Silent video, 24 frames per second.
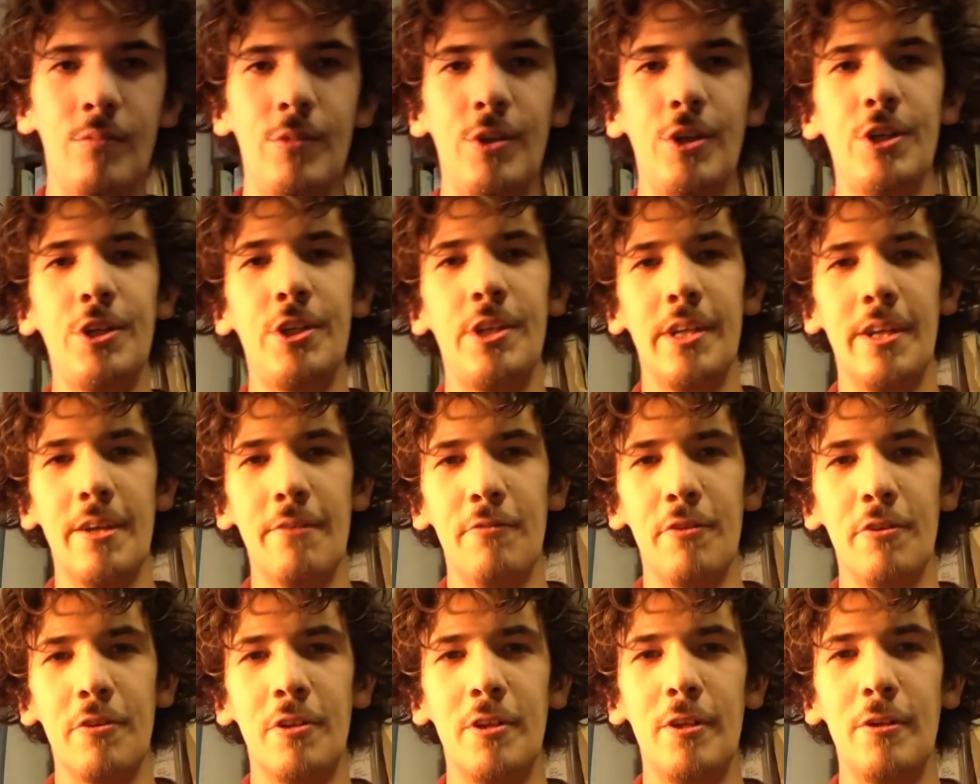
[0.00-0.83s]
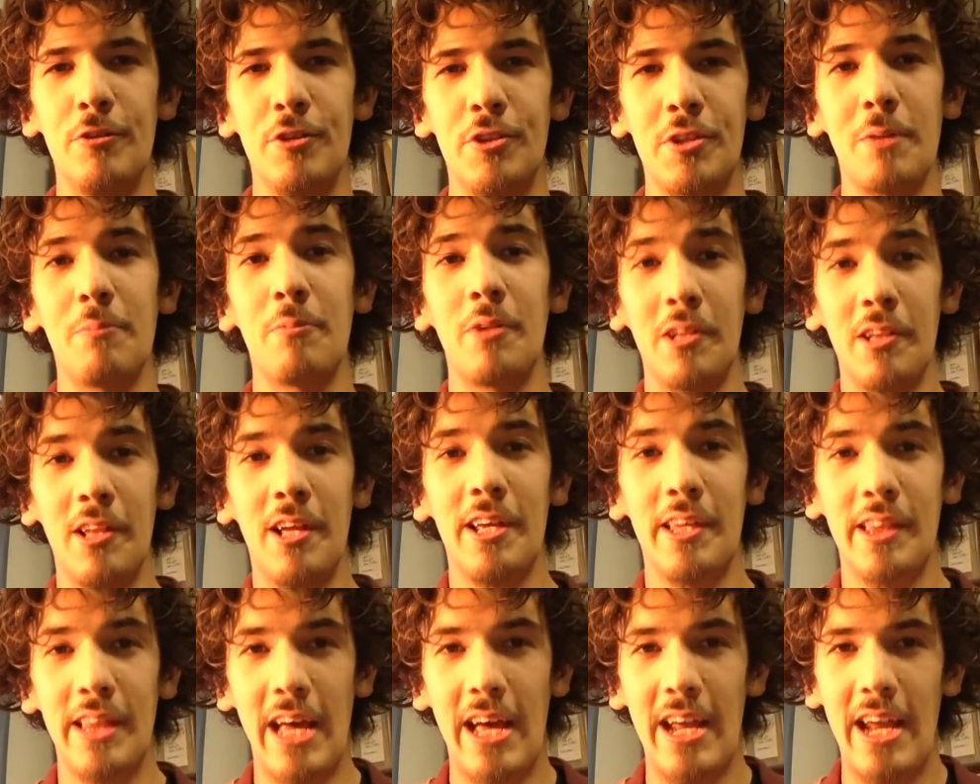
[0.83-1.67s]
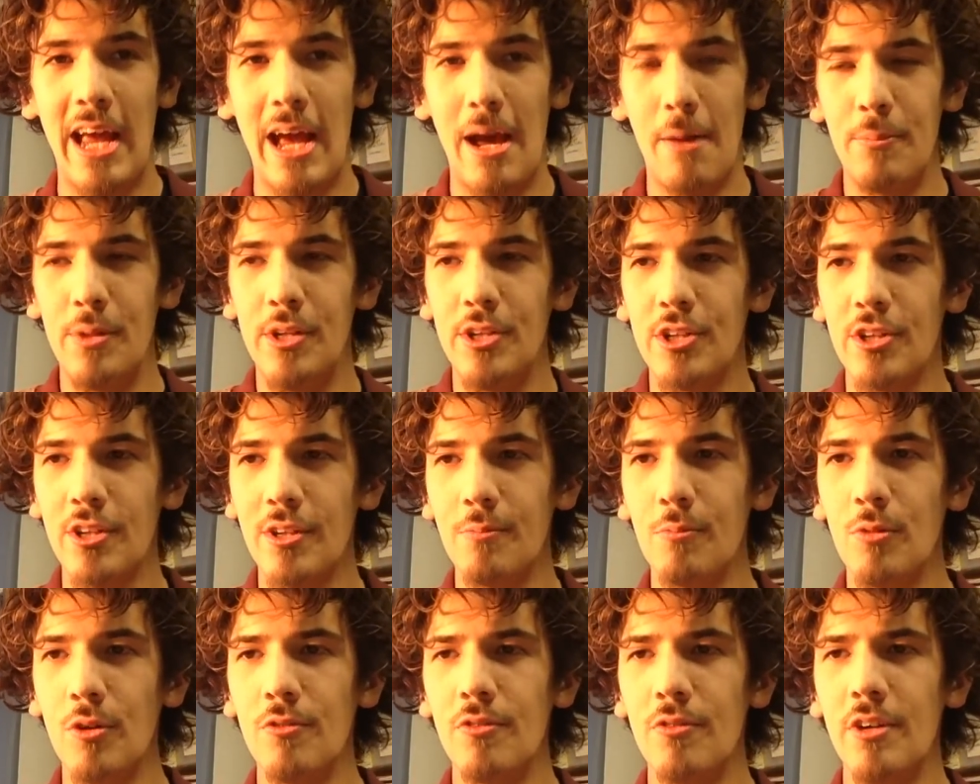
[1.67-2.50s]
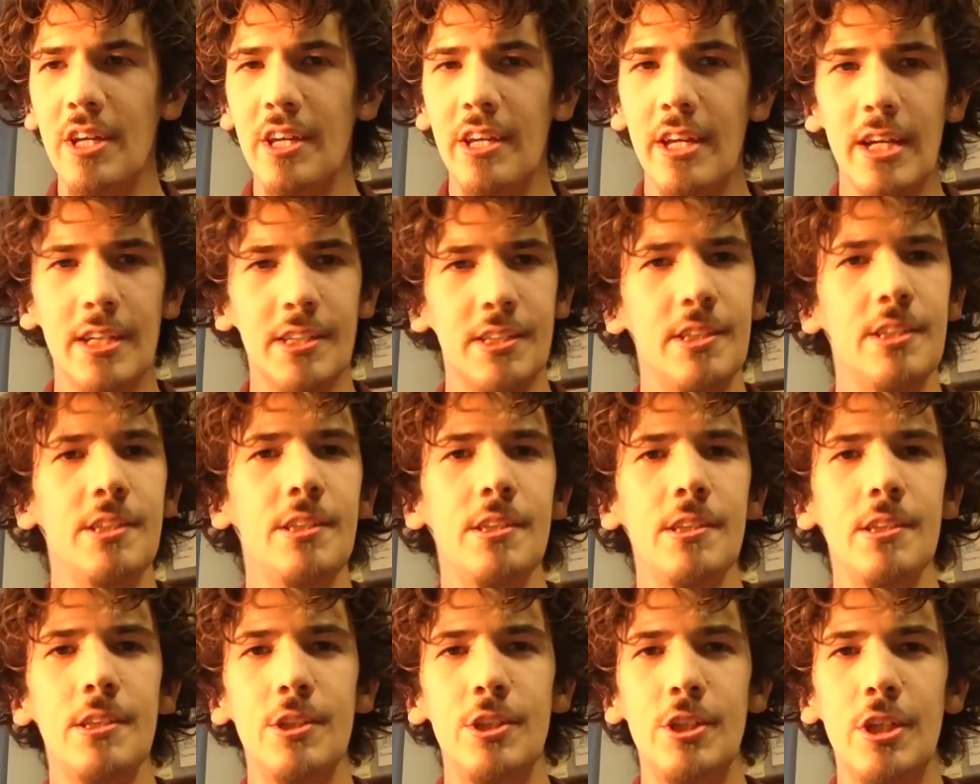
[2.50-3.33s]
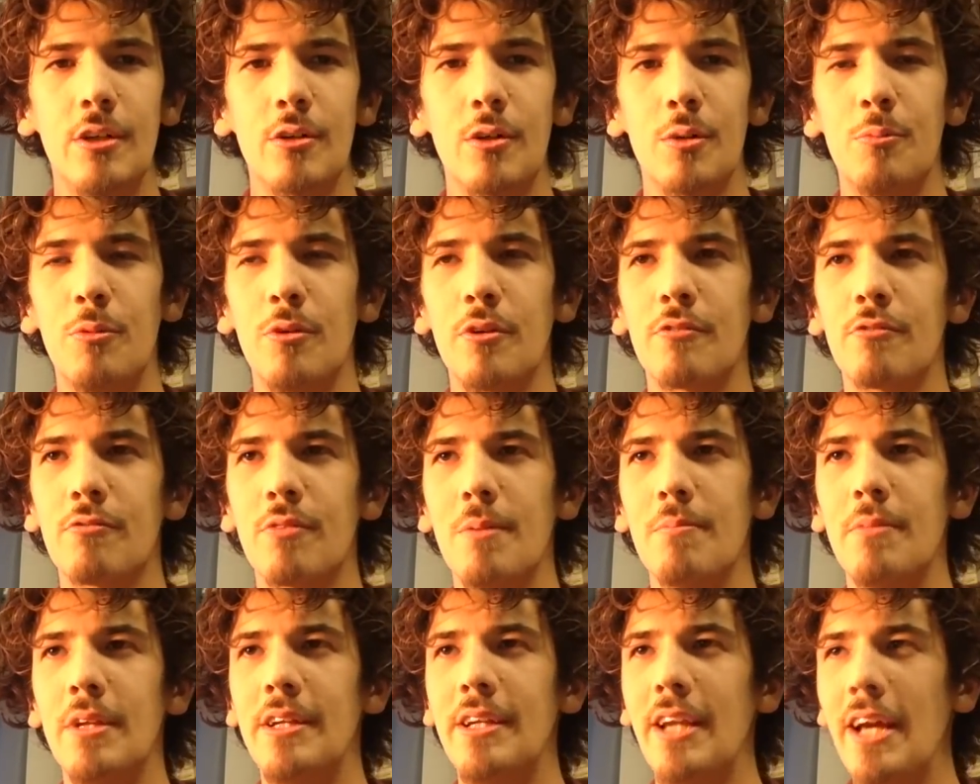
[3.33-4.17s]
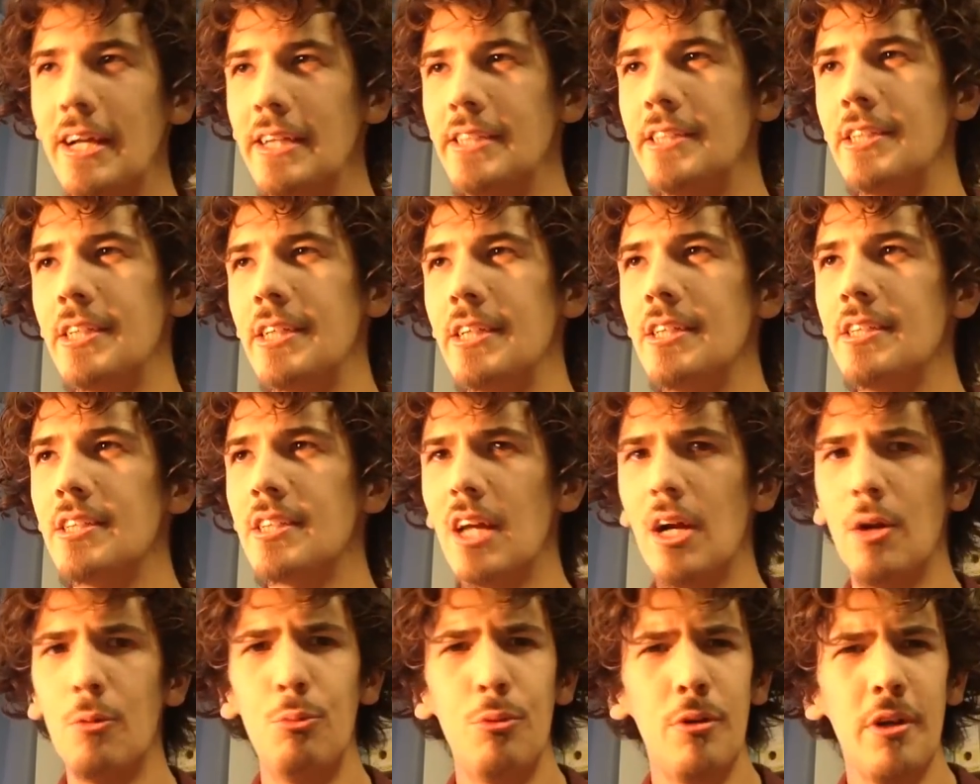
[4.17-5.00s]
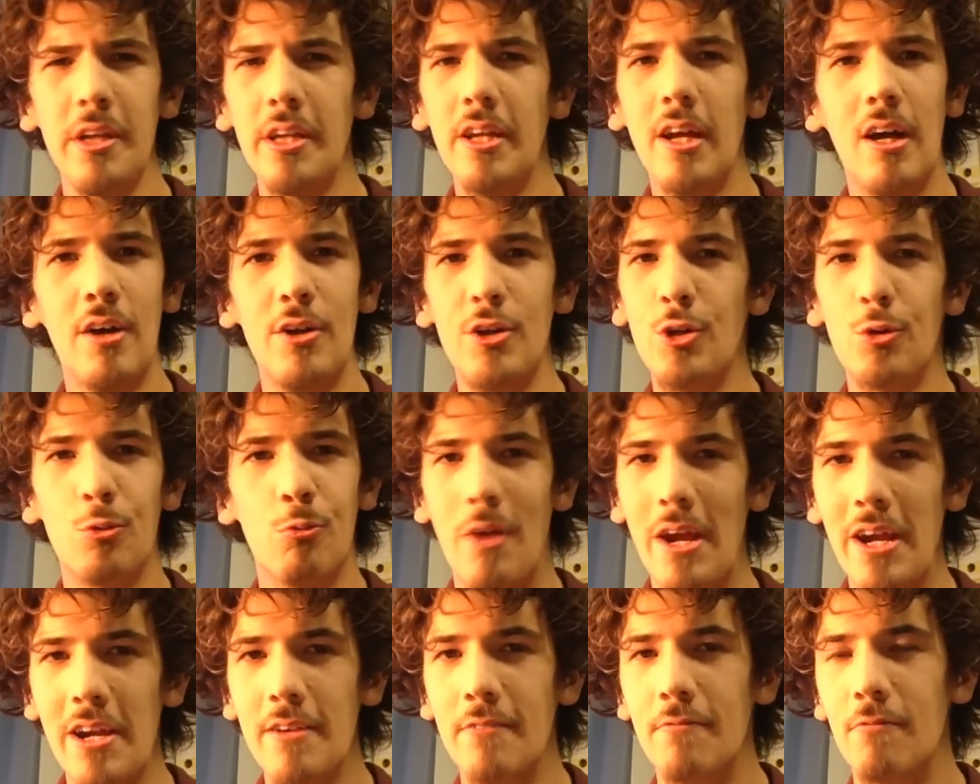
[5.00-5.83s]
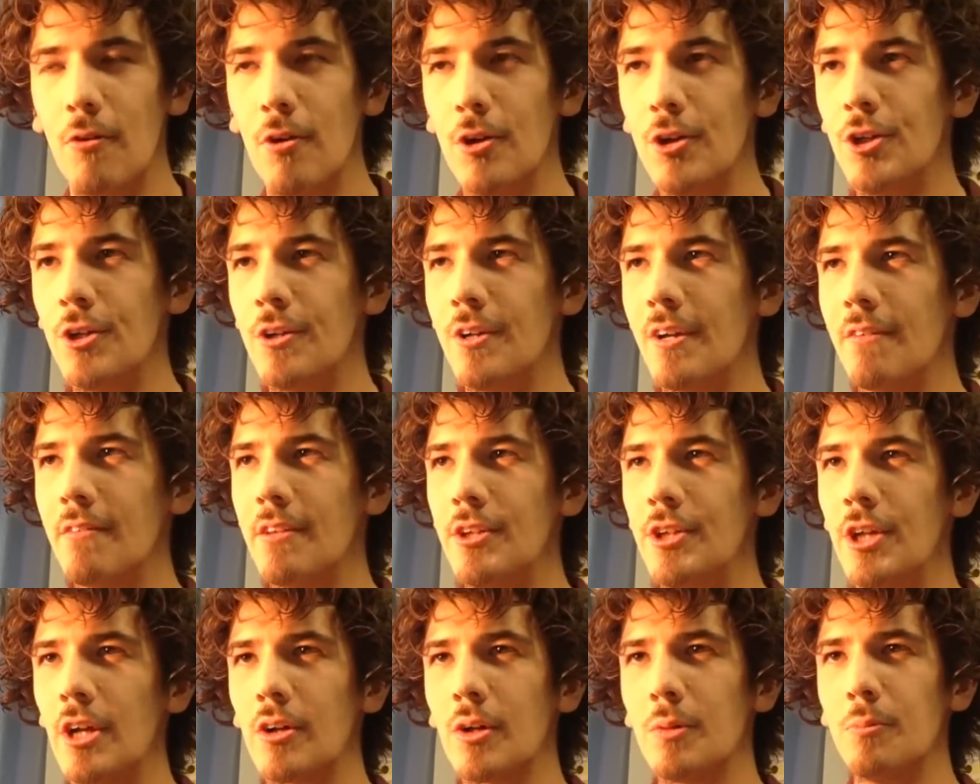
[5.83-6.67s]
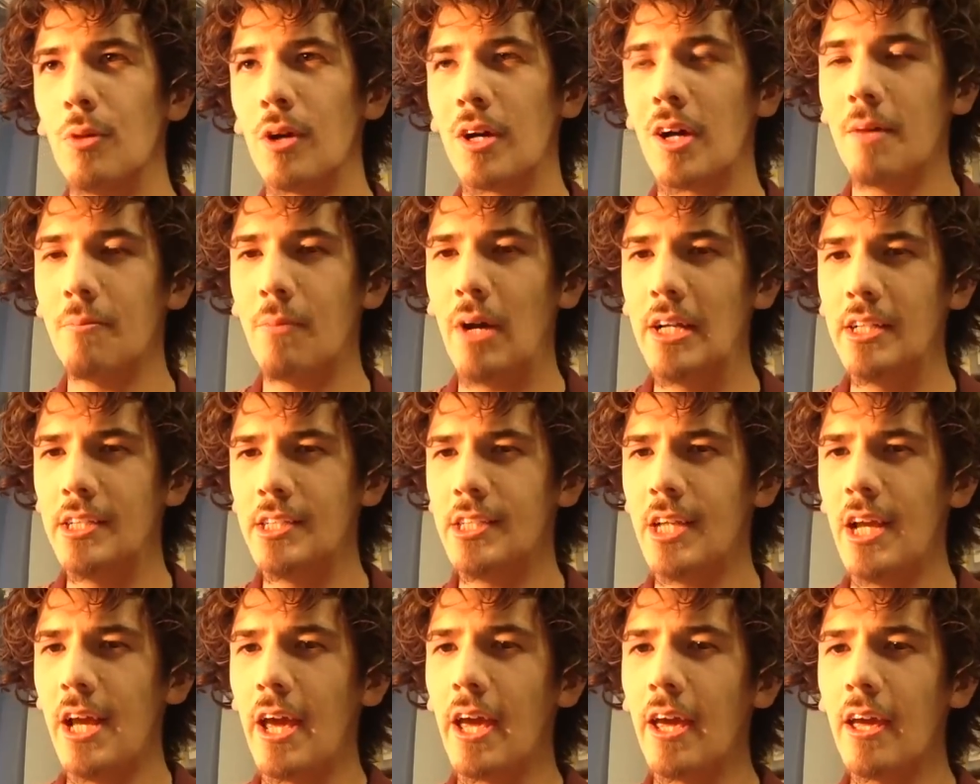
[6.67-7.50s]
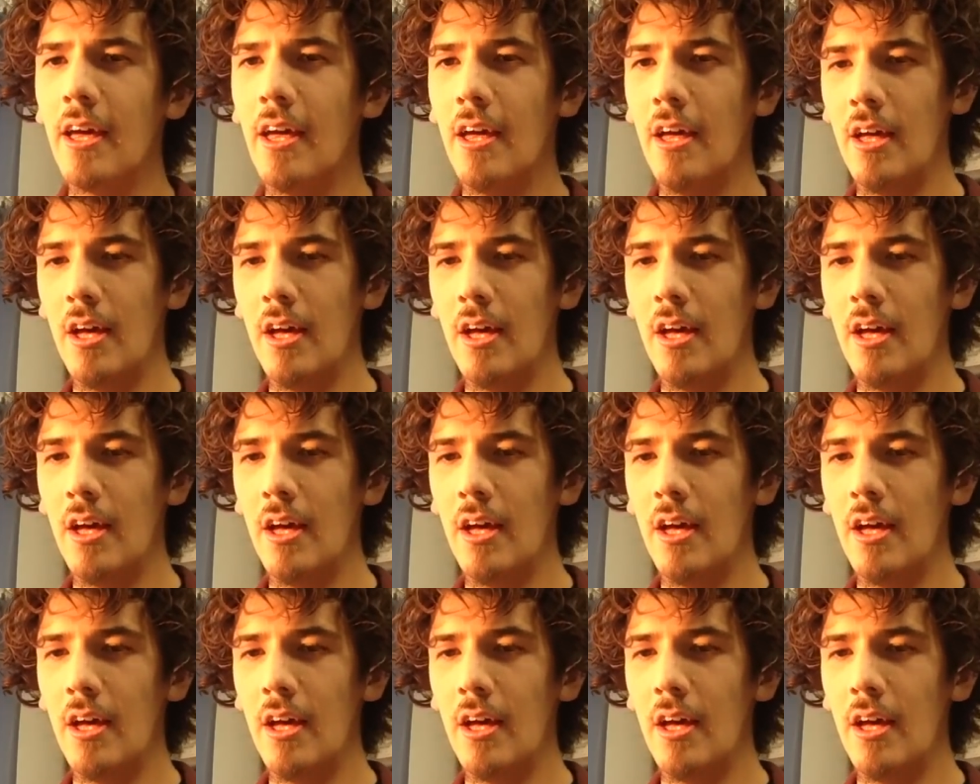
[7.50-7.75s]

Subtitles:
Just to give you a clue, something like that happens in the movie. Yes, this is the Jungle Book from the 90s. A pretty underrated version of the Jungle Book, I might say.